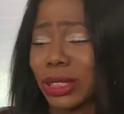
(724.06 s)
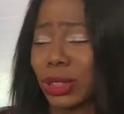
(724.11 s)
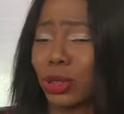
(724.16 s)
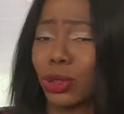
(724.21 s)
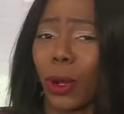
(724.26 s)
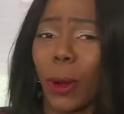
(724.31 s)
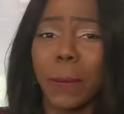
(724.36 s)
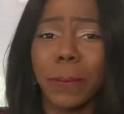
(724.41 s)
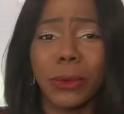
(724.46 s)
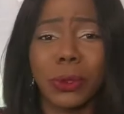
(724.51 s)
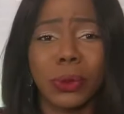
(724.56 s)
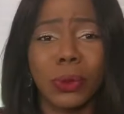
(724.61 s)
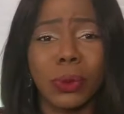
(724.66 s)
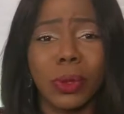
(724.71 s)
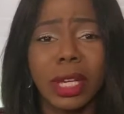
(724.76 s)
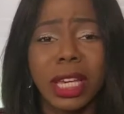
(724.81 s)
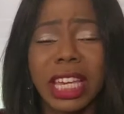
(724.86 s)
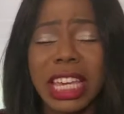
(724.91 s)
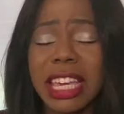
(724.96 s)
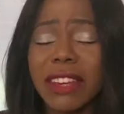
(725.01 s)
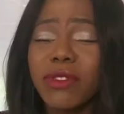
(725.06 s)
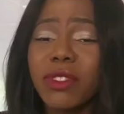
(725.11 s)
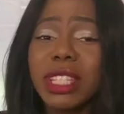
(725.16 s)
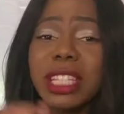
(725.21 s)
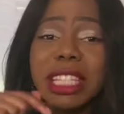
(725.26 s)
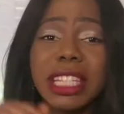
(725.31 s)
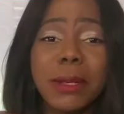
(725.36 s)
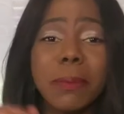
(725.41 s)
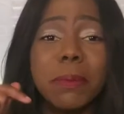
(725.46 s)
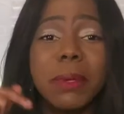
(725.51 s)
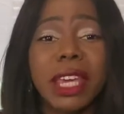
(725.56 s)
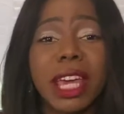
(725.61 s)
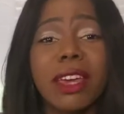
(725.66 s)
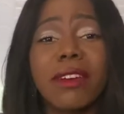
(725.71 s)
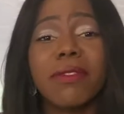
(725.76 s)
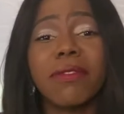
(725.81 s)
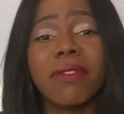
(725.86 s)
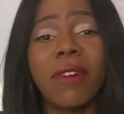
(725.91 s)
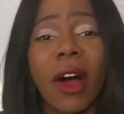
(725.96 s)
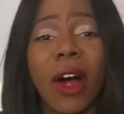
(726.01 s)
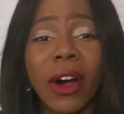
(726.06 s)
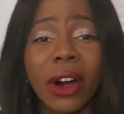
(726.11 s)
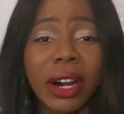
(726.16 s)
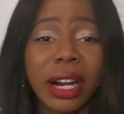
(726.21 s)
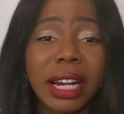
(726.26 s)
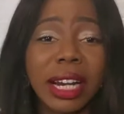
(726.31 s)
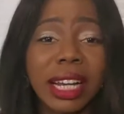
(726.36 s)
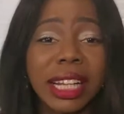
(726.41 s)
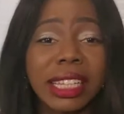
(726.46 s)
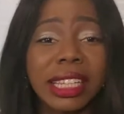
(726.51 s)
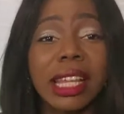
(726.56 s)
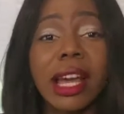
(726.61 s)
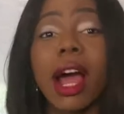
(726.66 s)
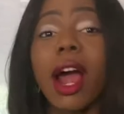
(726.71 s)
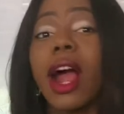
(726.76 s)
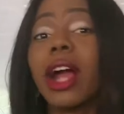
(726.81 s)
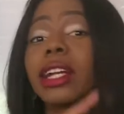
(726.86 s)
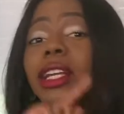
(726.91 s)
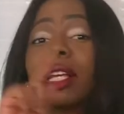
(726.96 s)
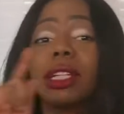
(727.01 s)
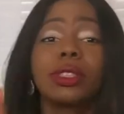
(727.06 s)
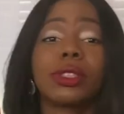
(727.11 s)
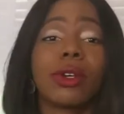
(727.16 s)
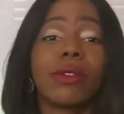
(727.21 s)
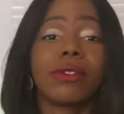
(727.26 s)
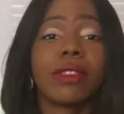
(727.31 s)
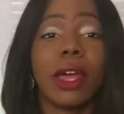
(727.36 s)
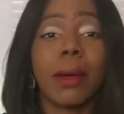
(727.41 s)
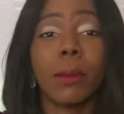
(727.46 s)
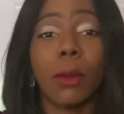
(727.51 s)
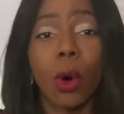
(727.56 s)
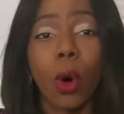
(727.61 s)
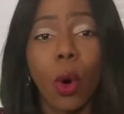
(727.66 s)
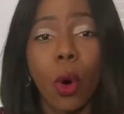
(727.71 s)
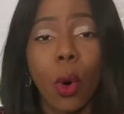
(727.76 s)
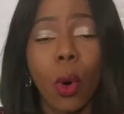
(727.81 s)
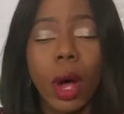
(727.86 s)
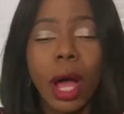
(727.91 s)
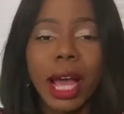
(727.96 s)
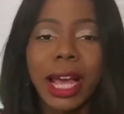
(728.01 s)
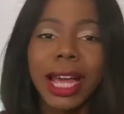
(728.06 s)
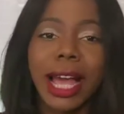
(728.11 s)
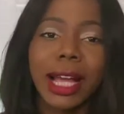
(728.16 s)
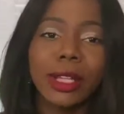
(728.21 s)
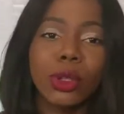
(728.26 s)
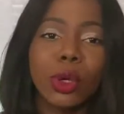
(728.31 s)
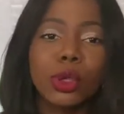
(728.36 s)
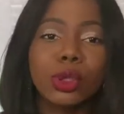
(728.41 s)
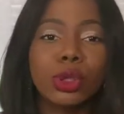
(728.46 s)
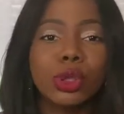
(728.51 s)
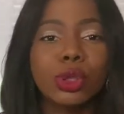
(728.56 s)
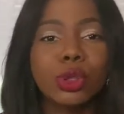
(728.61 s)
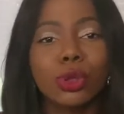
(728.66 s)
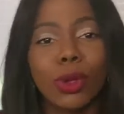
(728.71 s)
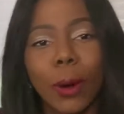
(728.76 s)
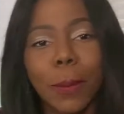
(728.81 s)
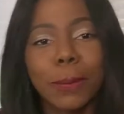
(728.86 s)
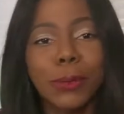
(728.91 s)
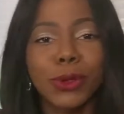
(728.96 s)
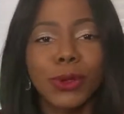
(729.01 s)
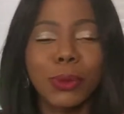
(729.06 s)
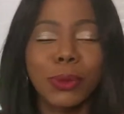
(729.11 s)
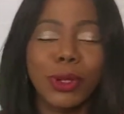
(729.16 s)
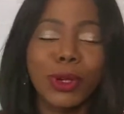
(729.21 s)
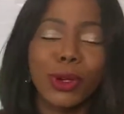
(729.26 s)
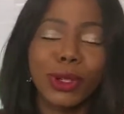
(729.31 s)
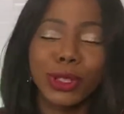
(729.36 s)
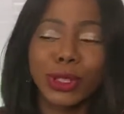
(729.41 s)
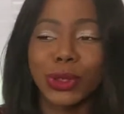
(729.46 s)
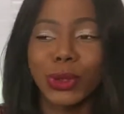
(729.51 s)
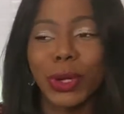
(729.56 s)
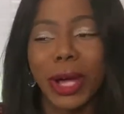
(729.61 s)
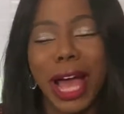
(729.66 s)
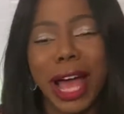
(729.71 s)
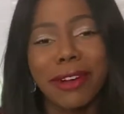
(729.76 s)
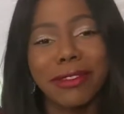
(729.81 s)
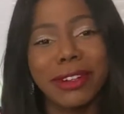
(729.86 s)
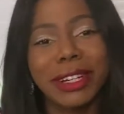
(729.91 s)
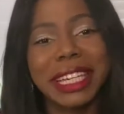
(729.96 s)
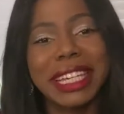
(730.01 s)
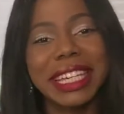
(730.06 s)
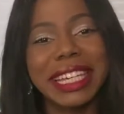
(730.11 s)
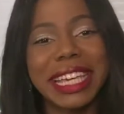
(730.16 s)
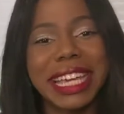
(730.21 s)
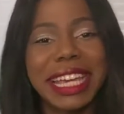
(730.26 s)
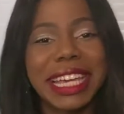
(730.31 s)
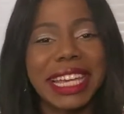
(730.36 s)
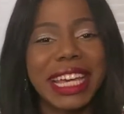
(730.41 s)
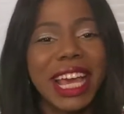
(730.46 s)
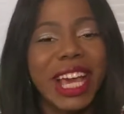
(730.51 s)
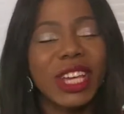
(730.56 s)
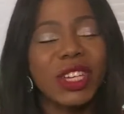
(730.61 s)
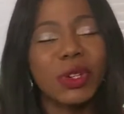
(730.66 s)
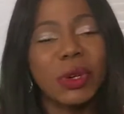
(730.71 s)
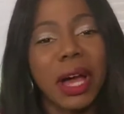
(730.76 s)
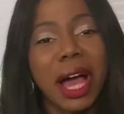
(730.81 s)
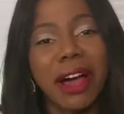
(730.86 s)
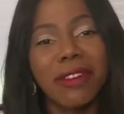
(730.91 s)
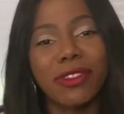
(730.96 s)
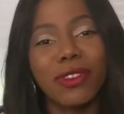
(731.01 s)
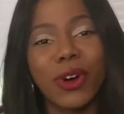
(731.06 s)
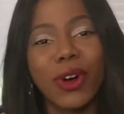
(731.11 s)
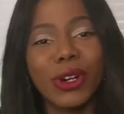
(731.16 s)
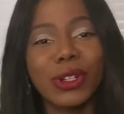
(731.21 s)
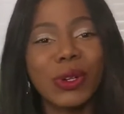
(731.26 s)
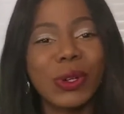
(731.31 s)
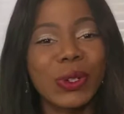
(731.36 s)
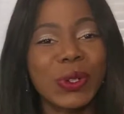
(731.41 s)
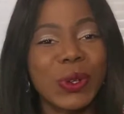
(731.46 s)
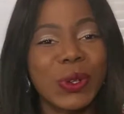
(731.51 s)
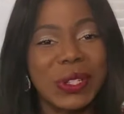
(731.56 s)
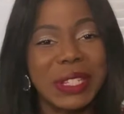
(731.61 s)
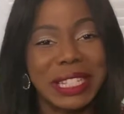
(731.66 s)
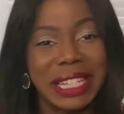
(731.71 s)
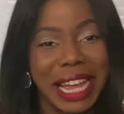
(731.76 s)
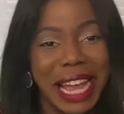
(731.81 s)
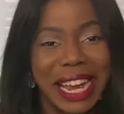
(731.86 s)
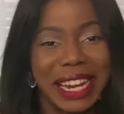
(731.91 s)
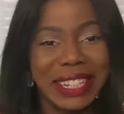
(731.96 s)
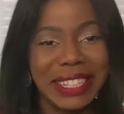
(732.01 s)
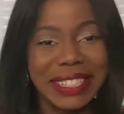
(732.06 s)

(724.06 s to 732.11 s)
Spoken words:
stop you? Even CPA FAR, the hardest of them all, cannot stop you because you have a king. You have God on your side.